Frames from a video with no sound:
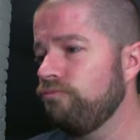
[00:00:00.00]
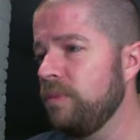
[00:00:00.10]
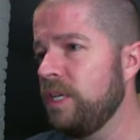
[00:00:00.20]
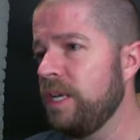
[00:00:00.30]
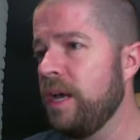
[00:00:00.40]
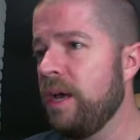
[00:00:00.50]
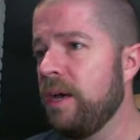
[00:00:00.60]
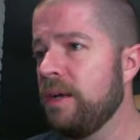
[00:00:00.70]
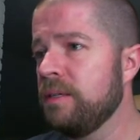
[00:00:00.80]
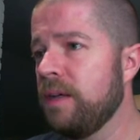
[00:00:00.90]
Yeah,
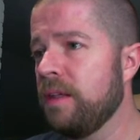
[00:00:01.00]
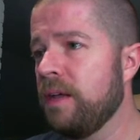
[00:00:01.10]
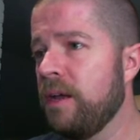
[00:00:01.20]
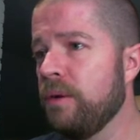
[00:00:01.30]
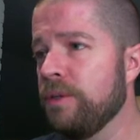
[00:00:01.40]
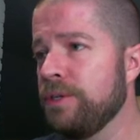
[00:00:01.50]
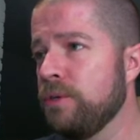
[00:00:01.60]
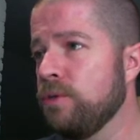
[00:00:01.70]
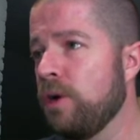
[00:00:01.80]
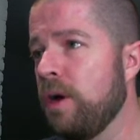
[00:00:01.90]
I think I go the
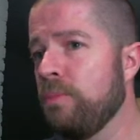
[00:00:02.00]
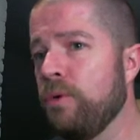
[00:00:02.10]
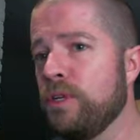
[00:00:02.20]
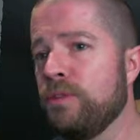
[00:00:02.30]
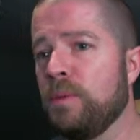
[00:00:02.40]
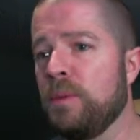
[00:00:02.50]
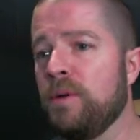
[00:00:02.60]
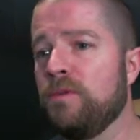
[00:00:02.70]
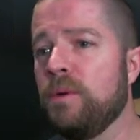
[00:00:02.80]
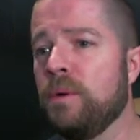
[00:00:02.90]
2-drop Wishful
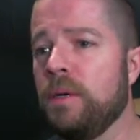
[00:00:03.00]
Merfolk.